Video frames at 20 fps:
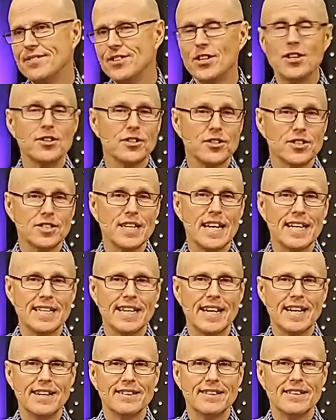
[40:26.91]
You understand
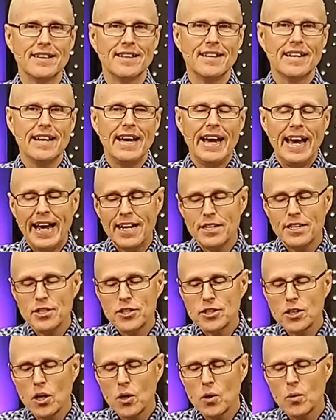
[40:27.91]
that? And
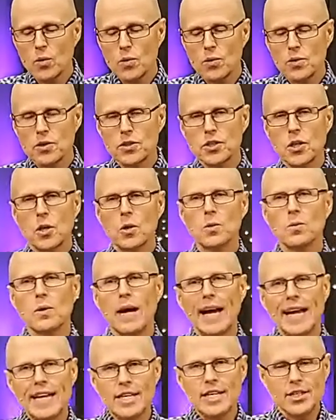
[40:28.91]
so,
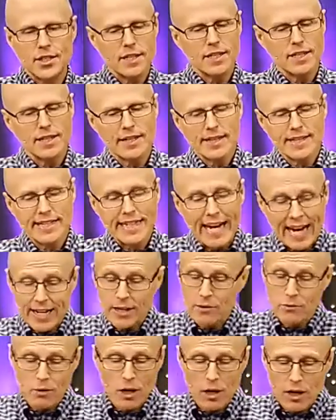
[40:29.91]
so Asa got
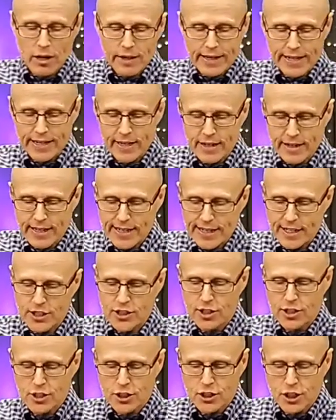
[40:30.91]
it wrong here. He
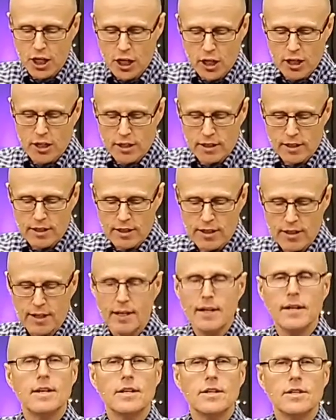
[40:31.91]
just turned
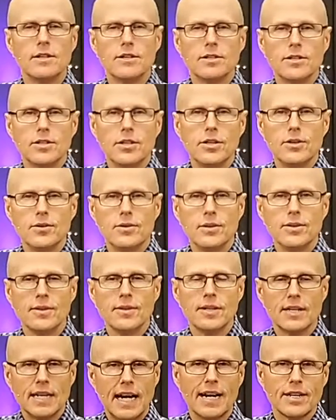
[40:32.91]
to
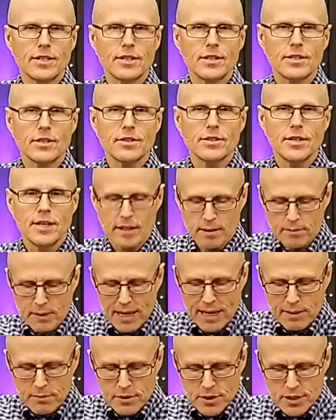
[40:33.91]
the doctors. And the
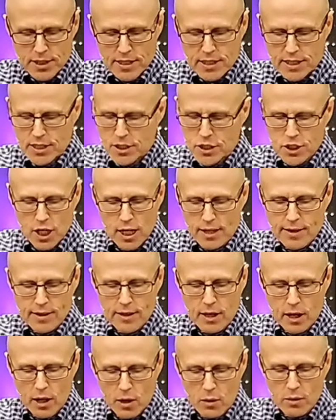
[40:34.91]
Bible says he sought
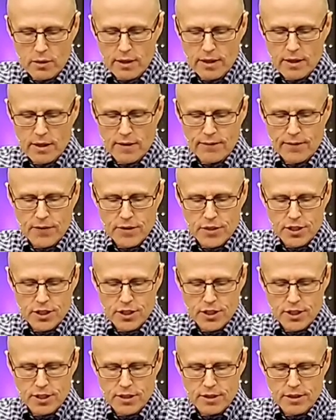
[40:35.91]
the, only the
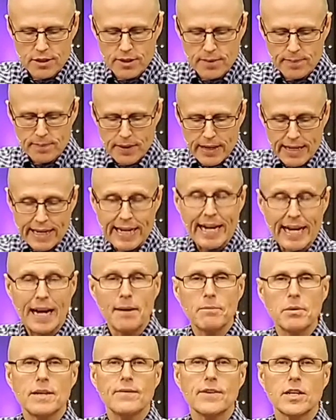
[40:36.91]
physicians, and I
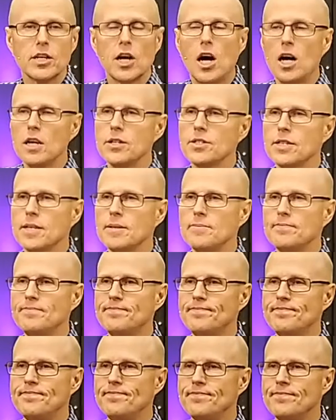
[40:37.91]
believe it cost him.
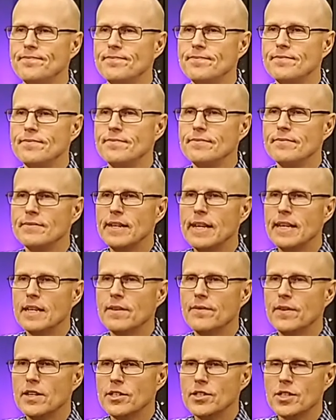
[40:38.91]

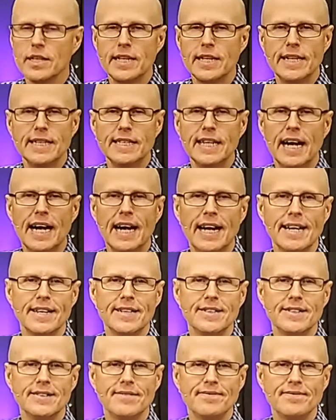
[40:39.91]
And eventually he died.